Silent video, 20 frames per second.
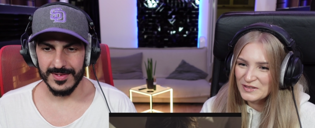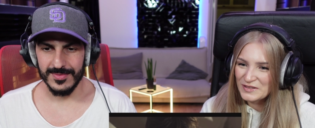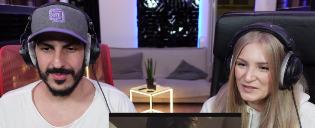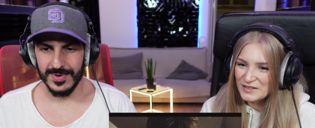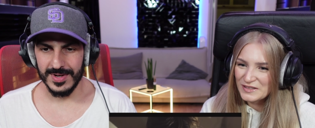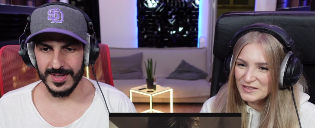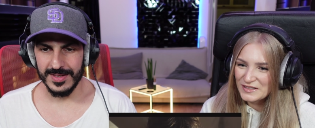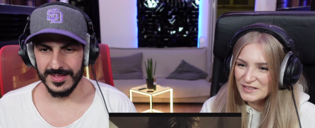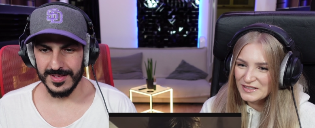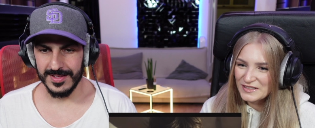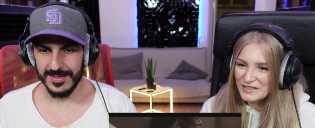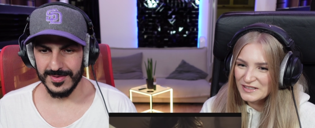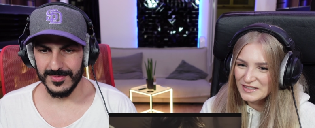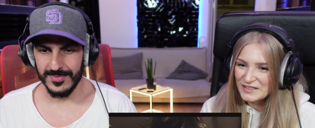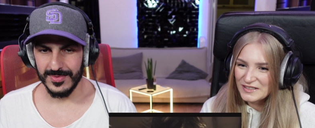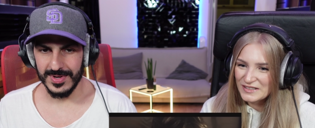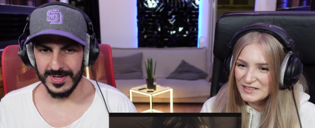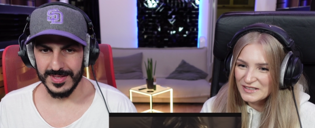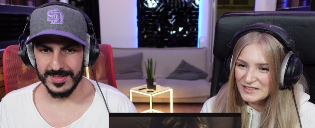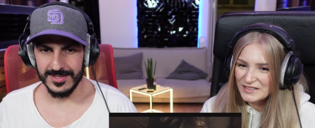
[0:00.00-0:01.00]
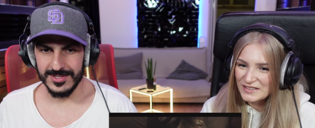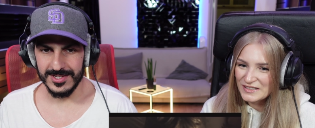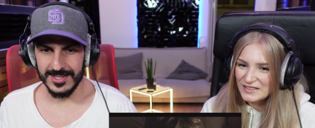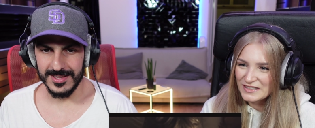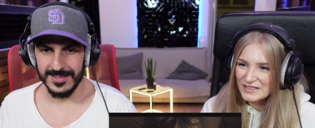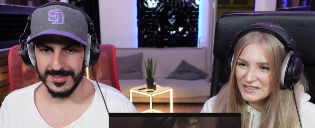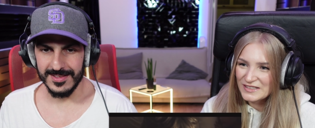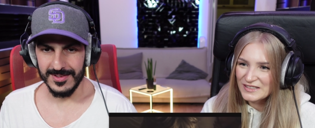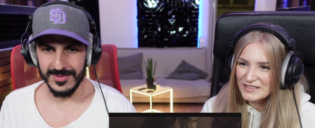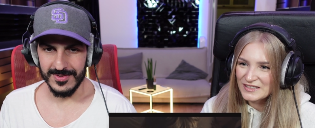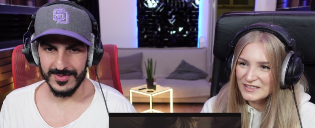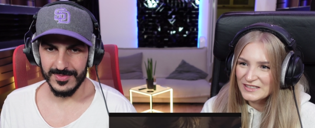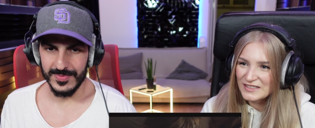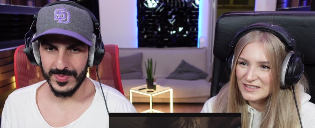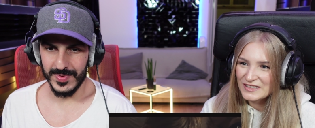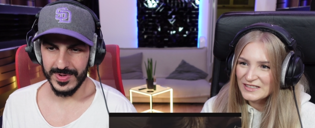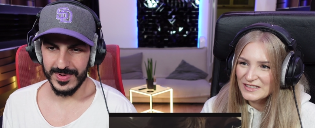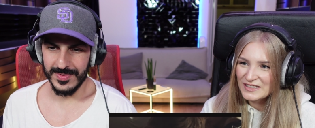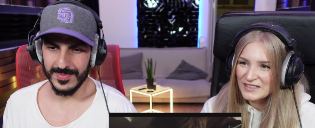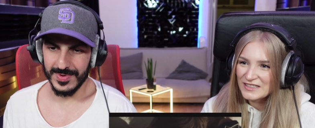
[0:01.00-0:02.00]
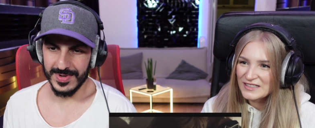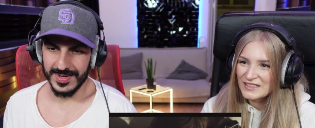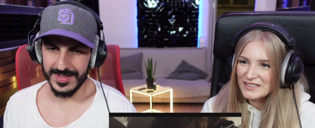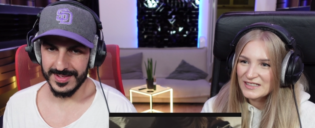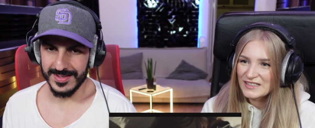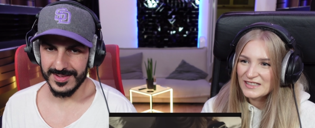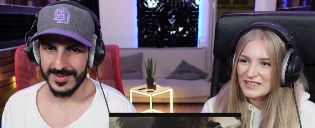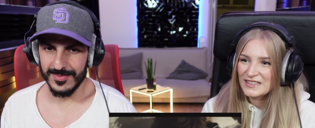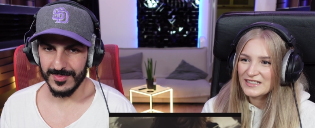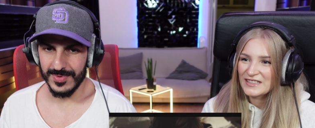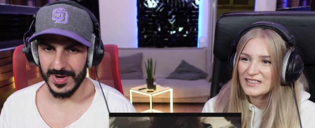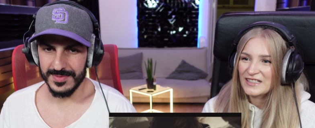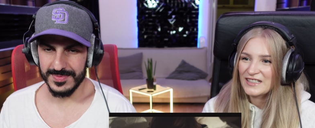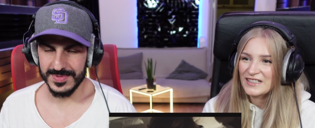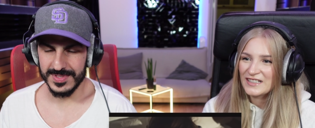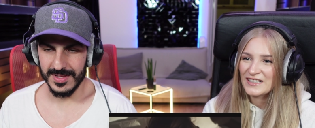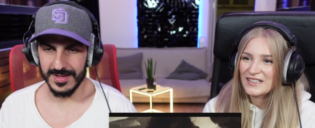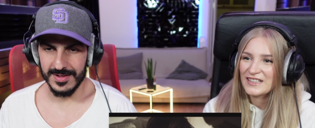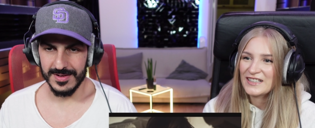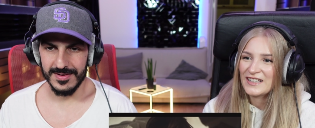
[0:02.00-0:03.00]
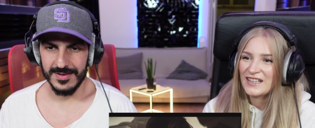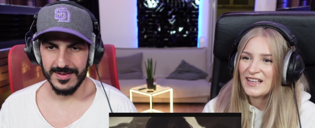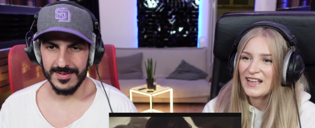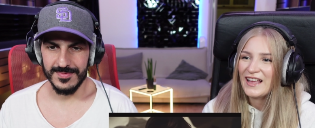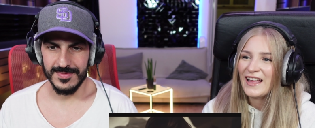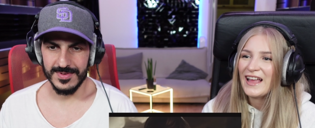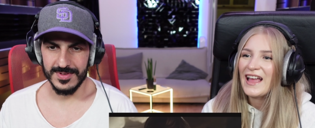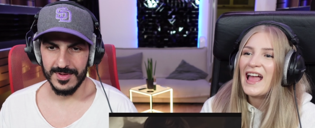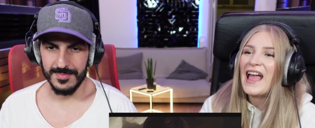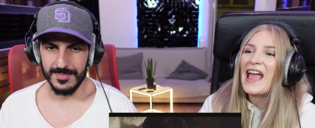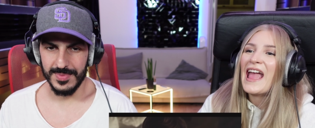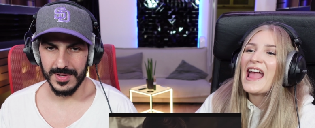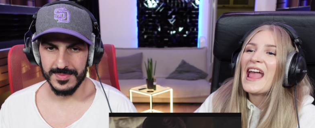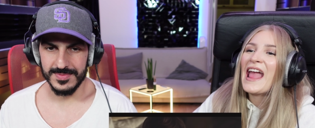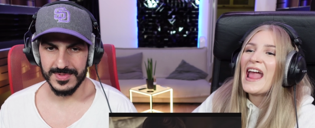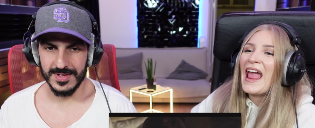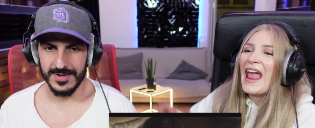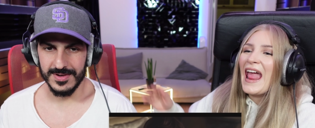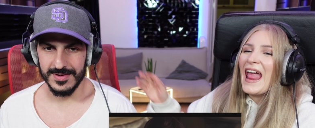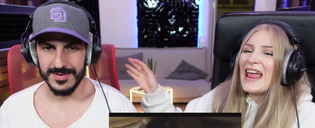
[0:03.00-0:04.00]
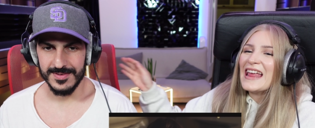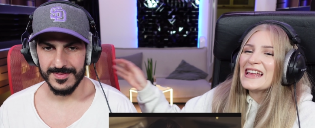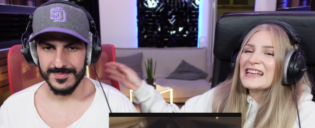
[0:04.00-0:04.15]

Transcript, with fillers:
Speaker 1: really, really G, really rap star, not pop star.